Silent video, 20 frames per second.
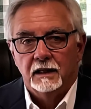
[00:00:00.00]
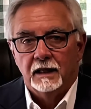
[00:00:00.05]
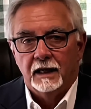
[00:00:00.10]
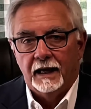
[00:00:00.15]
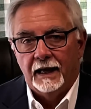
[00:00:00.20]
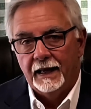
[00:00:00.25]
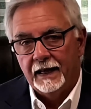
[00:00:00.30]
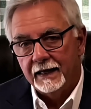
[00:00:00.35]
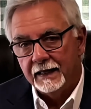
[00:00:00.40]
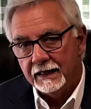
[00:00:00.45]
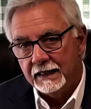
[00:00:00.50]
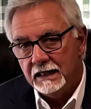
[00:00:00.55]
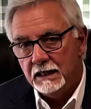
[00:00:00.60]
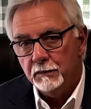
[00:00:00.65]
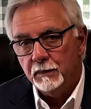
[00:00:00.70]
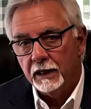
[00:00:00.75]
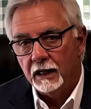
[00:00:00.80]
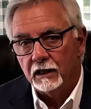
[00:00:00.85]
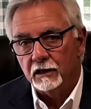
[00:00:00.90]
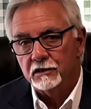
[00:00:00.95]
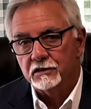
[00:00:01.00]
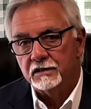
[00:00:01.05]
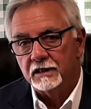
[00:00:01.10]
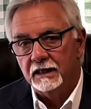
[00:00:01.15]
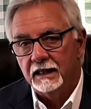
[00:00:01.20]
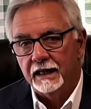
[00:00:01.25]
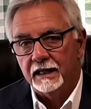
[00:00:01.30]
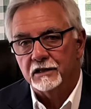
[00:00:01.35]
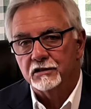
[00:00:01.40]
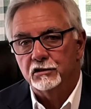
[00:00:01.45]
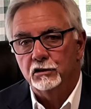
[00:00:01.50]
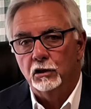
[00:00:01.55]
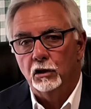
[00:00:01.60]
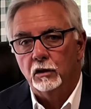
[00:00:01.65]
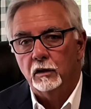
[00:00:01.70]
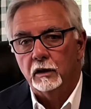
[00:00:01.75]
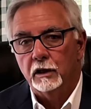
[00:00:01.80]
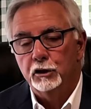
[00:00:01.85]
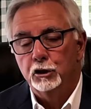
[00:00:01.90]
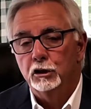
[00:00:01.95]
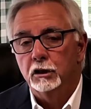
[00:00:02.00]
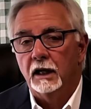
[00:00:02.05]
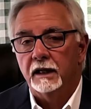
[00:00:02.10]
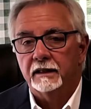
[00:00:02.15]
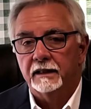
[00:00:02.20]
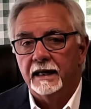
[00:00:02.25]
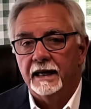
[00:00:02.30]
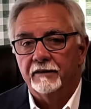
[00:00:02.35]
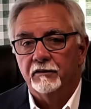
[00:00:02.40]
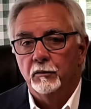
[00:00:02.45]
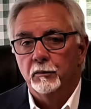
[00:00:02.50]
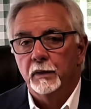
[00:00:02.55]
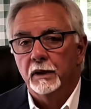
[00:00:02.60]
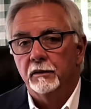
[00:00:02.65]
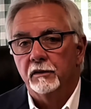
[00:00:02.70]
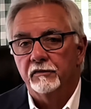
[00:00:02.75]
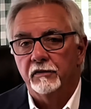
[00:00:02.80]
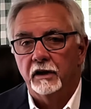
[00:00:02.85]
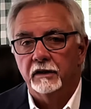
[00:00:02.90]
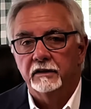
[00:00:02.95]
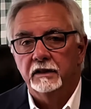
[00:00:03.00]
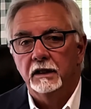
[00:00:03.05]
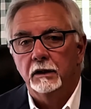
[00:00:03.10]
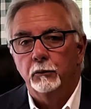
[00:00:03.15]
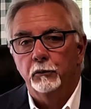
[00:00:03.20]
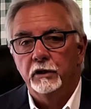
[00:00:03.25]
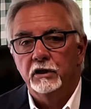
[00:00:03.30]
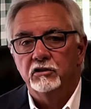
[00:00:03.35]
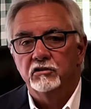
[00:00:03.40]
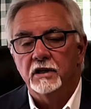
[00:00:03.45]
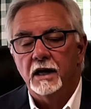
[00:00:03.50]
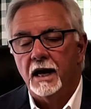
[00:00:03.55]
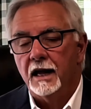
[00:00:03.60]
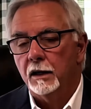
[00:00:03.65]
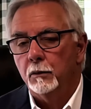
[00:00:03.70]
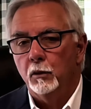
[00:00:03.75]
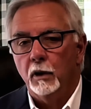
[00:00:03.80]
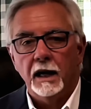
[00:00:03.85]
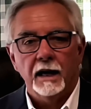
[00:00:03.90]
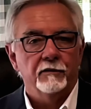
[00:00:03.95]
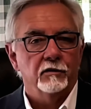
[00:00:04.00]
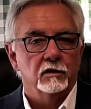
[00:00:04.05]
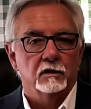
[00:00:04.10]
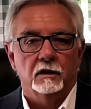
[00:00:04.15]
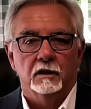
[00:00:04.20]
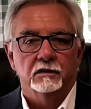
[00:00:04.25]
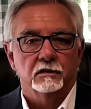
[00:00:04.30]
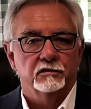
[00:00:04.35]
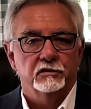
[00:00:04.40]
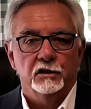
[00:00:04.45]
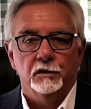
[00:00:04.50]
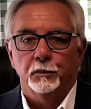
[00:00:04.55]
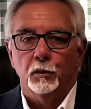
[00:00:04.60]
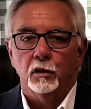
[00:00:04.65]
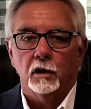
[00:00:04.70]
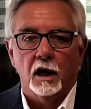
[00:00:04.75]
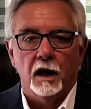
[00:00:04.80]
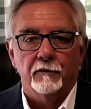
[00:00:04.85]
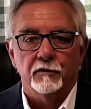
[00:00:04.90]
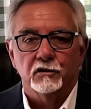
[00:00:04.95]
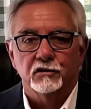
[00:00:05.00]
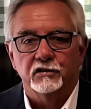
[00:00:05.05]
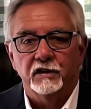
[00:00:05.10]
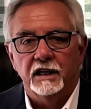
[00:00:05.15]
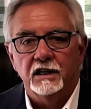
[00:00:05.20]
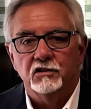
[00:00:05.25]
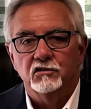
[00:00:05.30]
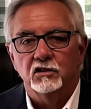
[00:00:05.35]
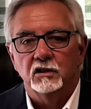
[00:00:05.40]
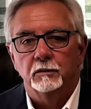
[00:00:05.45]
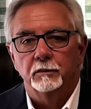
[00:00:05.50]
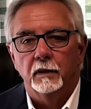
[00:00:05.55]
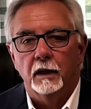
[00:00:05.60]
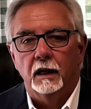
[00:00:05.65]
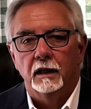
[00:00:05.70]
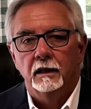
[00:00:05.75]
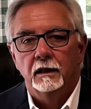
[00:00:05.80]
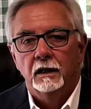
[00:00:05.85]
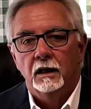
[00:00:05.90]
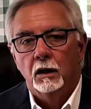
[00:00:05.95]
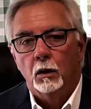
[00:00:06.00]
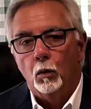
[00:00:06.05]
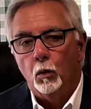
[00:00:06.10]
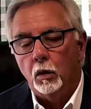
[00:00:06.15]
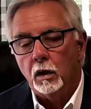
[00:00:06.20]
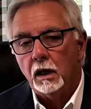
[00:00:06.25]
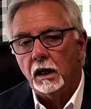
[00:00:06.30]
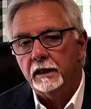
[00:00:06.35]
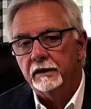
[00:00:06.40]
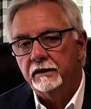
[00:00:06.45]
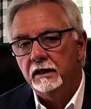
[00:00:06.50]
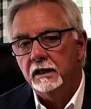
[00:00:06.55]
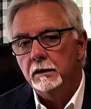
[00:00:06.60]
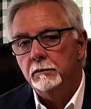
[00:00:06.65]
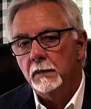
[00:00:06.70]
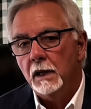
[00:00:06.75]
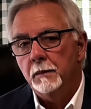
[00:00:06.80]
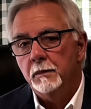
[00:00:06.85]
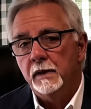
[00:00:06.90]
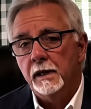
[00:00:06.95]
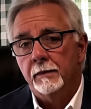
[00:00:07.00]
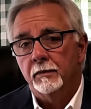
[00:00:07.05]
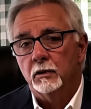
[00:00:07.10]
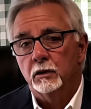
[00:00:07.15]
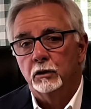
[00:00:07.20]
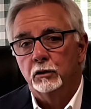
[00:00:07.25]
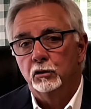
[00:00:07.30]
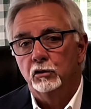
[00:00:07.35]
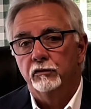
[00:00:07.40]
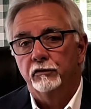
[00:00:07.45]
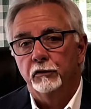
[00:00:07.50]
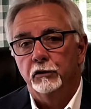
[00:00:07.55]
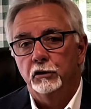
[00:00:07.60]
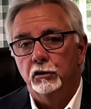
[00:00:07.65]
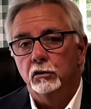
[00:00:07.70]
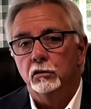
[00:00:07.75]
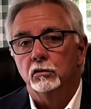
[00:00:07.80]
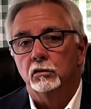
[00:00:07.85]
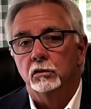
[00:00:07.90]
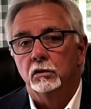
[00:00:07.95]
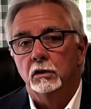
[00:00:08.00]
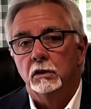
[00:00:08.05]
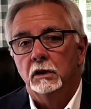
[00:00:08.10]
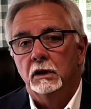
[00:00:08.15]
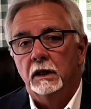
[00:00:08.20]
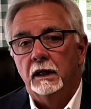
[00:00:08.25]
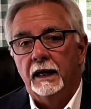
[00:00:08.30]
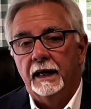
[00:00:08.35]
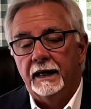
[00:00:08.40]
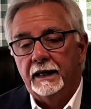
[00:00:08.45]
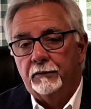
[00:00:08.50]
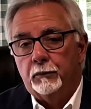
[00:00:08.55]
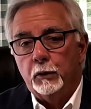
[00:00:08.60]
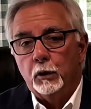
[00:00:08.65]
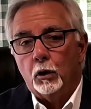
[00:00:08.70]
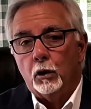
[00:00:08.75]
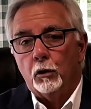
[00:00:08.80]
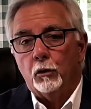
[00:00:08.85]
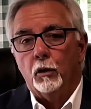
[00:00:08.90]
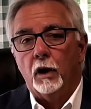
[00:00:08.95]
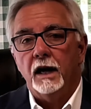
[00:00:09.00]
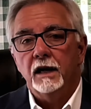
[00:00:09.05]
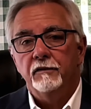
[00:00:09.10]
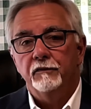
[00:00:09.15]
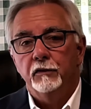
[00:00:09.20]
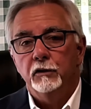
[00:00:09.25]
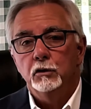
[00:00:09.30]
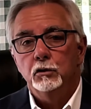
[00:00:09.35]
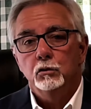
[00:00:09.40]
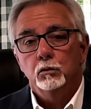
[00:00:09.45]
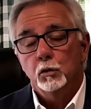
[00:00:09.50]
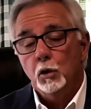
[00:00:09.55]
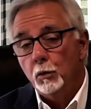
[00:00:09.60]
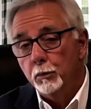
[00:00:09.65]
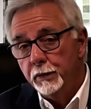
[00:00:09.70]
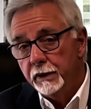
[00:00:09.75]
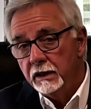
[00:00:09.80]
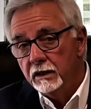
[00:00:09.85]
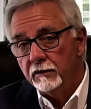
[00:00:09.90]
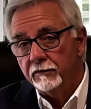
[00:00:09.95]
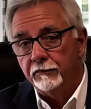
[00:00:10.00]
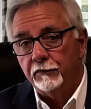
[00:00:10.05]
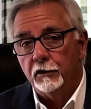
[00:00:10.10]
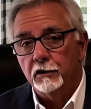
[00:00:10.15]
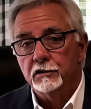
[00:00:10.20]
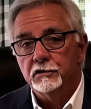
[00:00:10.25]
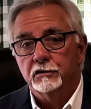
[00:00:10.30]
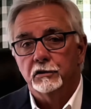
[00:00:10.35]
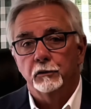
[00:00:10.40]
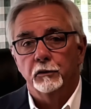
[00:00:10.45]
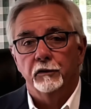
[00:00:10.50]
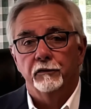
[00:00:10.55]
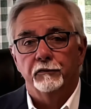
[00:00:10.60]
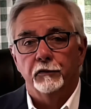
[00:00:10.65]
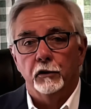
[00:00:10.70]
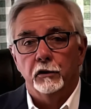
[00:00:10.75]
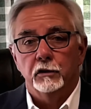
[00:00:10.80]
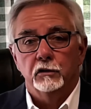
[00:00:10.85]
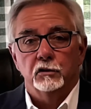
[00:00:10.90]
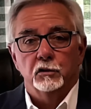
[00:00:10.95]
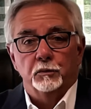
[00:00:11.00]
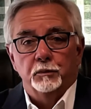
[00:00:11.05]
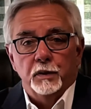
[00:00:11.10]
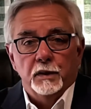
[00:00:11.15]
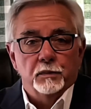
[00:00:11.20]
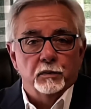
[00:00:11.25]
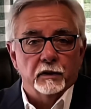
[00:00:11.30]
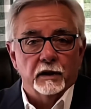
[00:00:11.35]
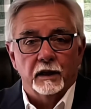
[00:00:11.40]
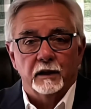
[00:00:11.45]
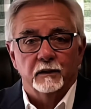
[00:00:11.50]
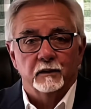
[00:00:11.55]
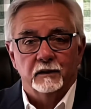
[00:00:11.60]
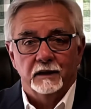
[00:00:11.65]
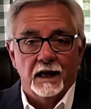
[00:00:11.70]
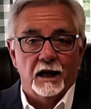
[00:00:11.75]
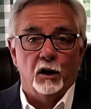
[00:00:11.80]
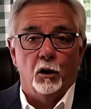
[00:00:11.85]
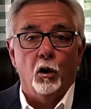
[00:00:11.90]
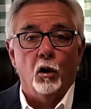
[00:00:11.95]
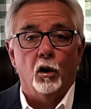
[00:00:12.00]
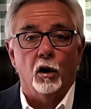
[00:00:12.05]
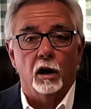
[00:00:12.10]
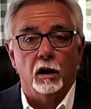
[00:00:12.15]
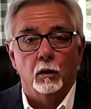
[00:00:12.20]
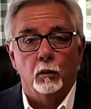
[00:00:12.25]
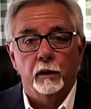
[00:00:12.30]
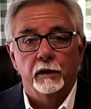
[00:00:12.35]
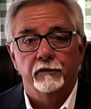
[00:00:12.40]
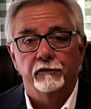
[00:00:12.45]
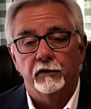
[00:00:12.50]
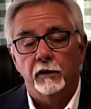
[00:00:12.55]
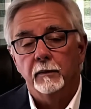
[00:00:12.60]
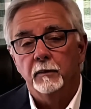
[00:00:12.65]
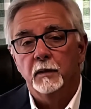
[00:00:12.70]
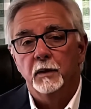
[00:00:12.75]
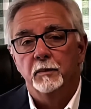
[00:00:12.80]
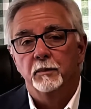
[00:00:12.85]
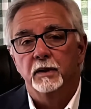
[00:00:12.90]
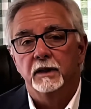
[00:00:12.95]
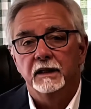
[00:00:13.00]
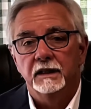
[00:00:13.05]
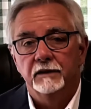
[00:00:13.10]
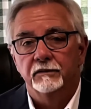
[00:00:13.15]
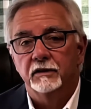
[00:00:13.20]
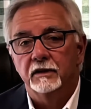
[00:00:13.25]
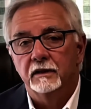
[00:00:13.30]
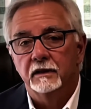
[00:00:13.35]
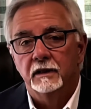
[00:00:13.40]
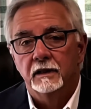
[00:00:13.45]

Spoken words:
and email us and let us know you'd like to have a member of our team reach out, and we'll have a simple conversation about what our team may be able to do for you. And if we aren't right for you, we'll be the first to refer you to people that are. We firmly believe in